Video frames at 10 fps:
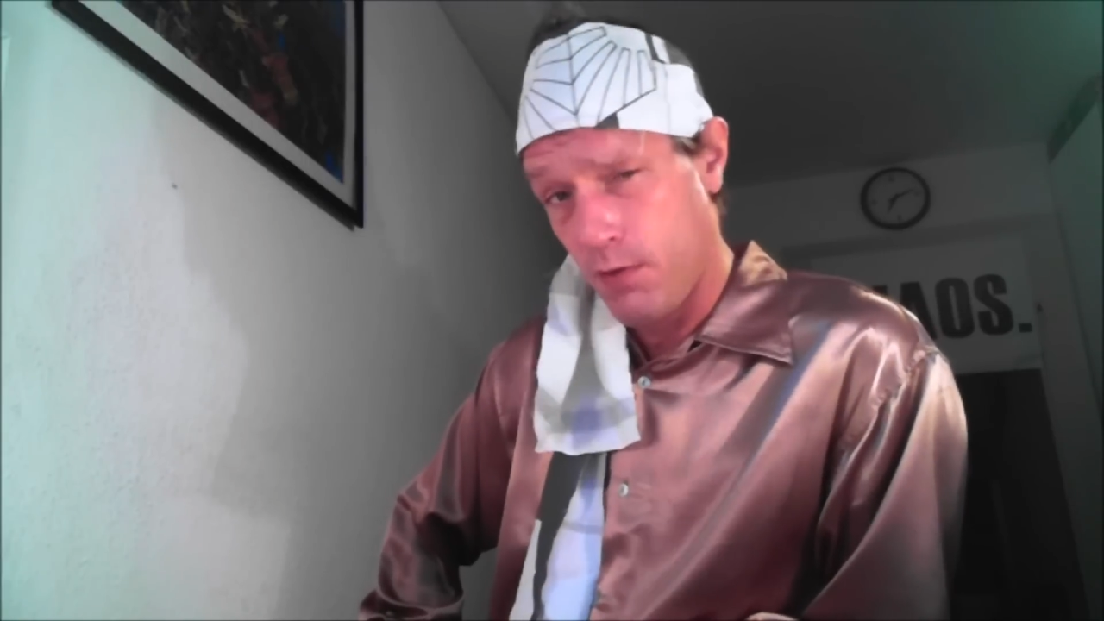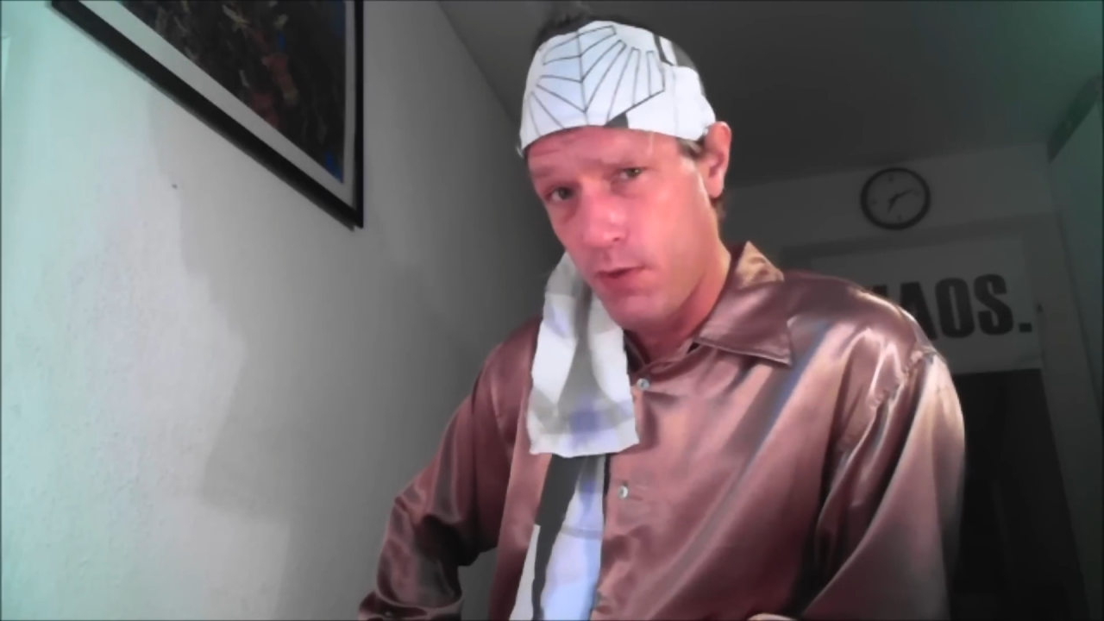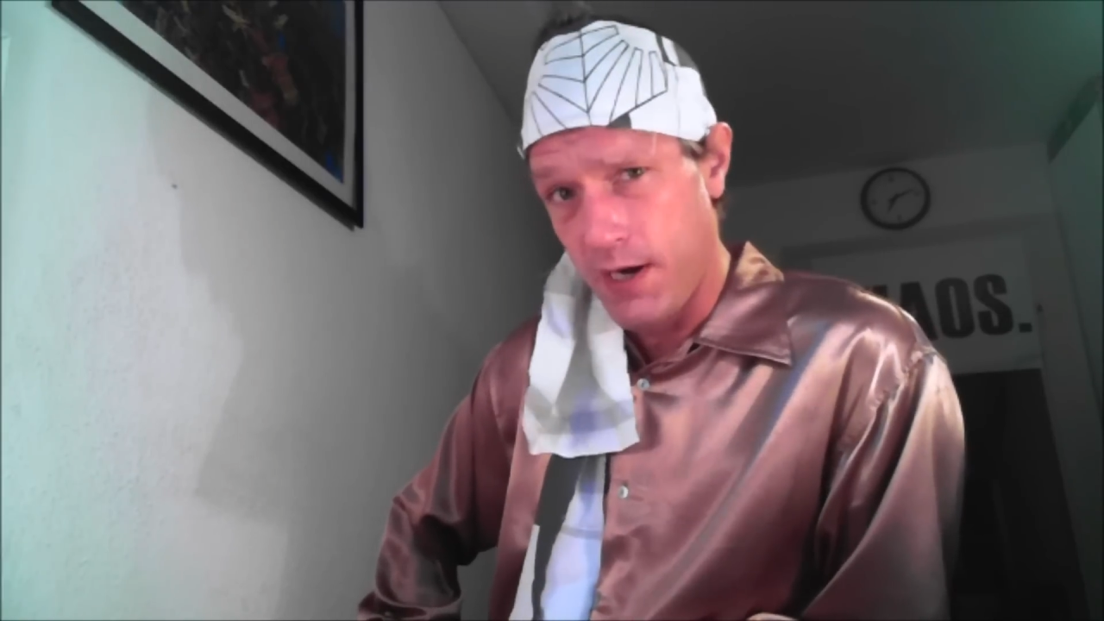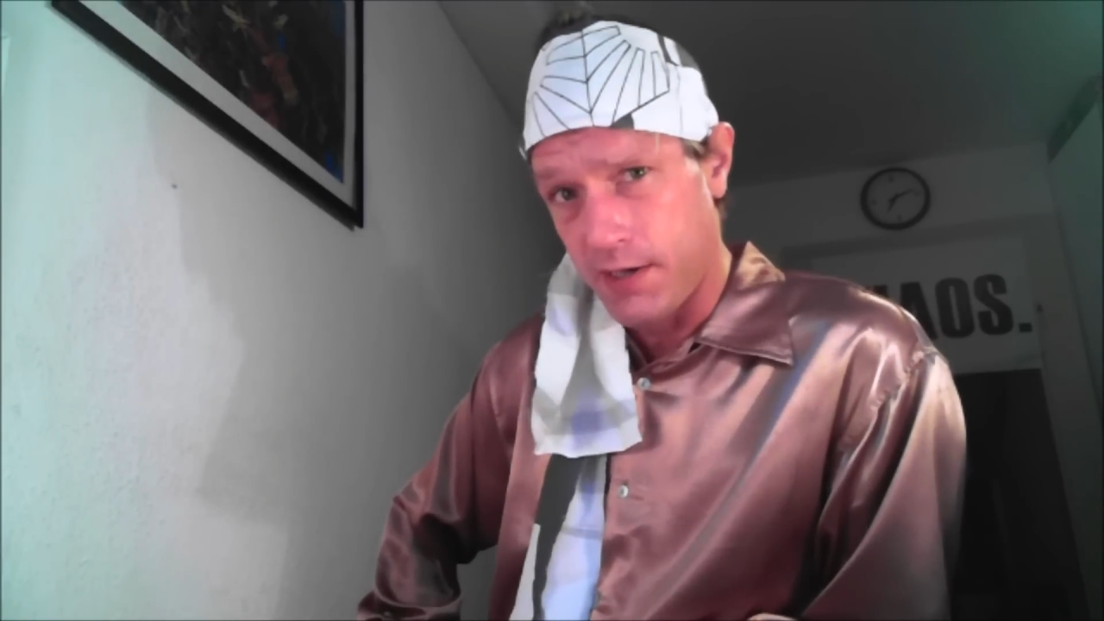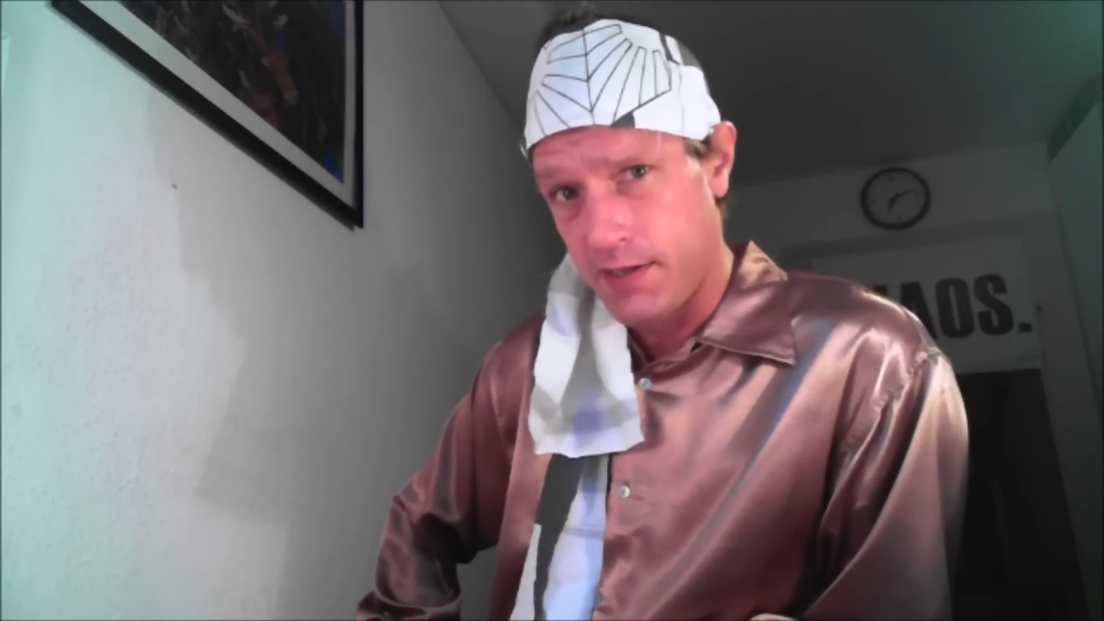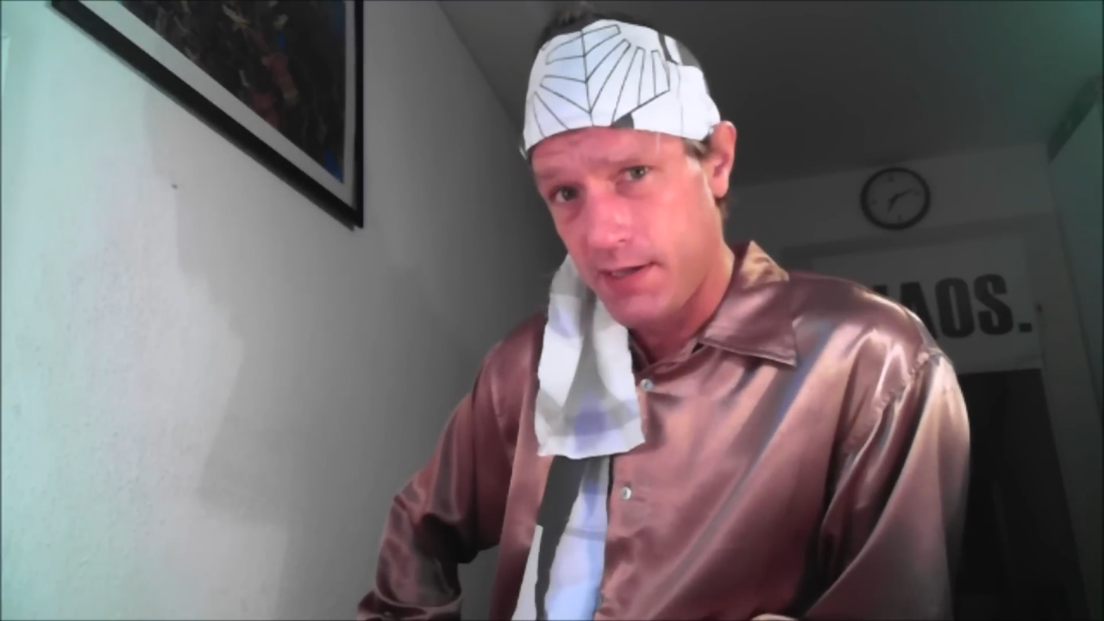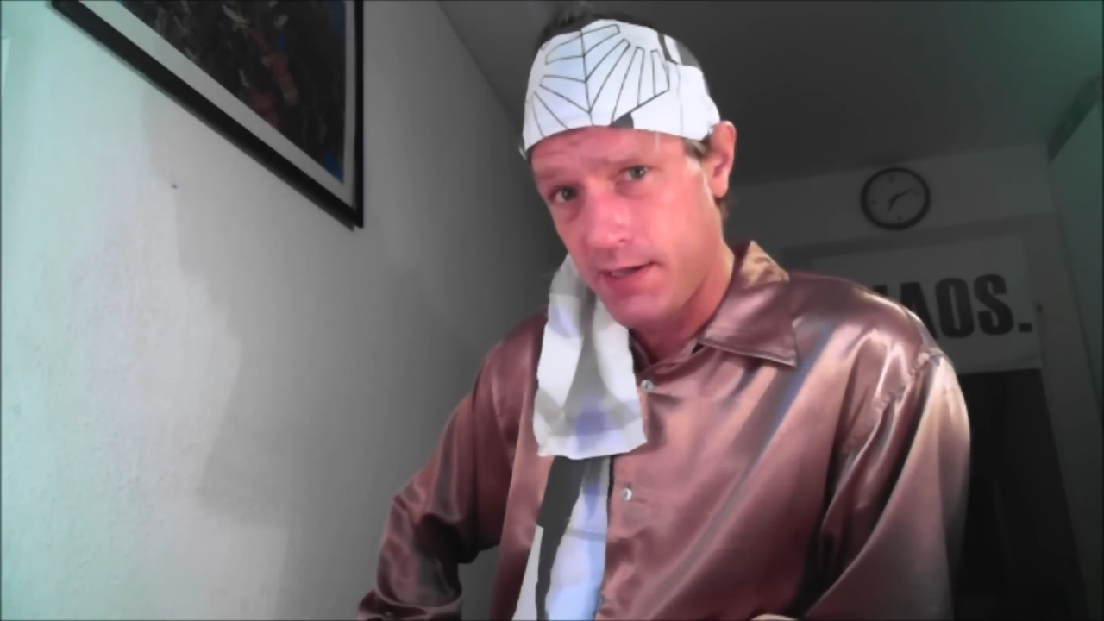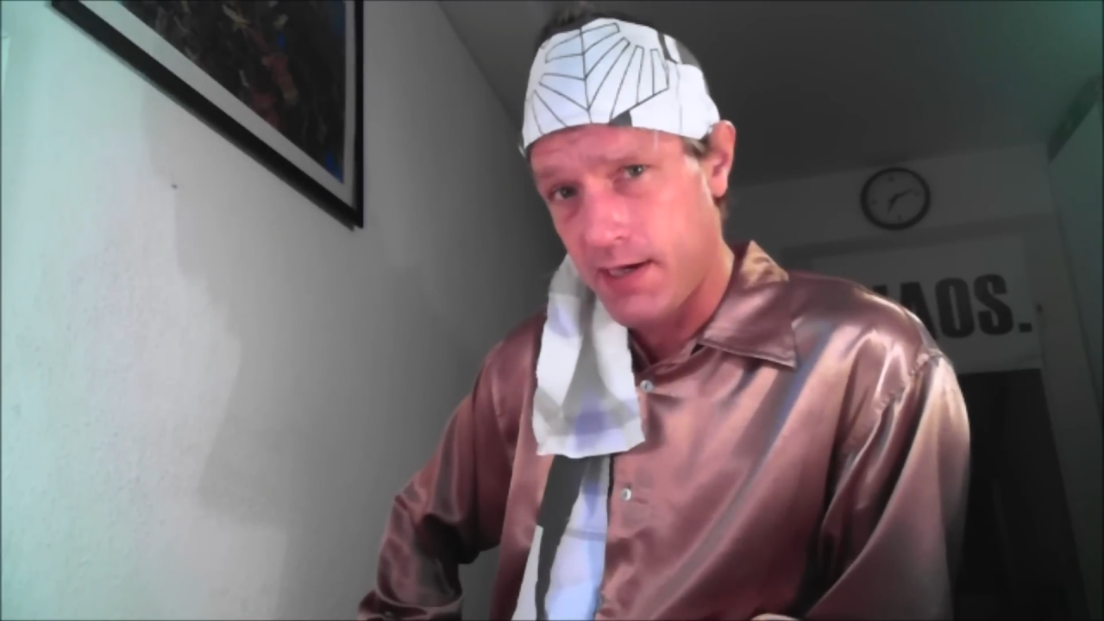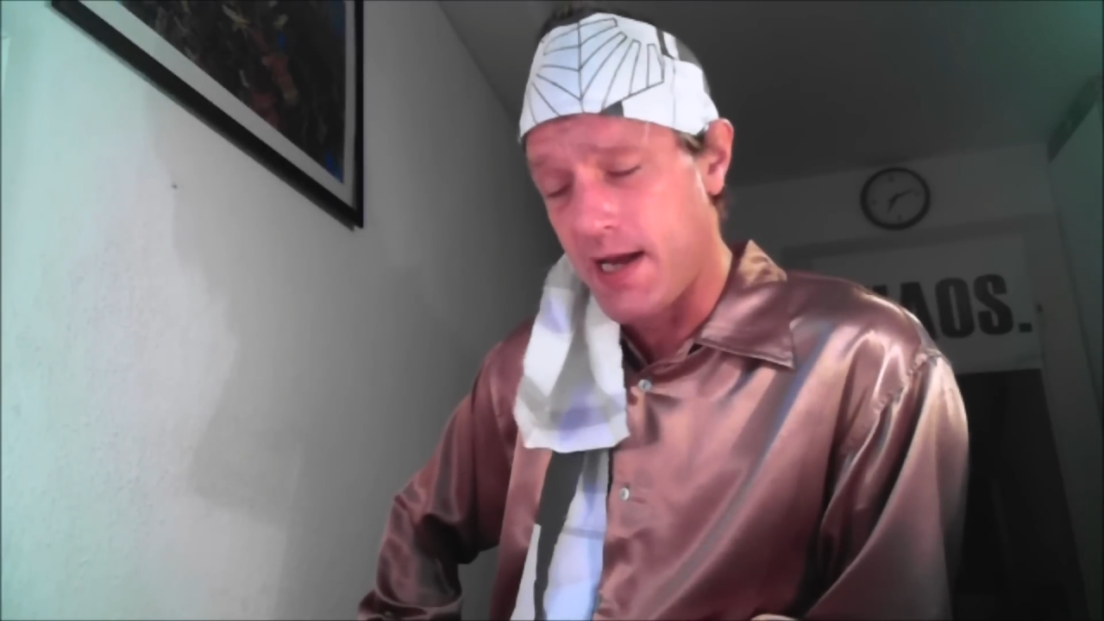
the winners.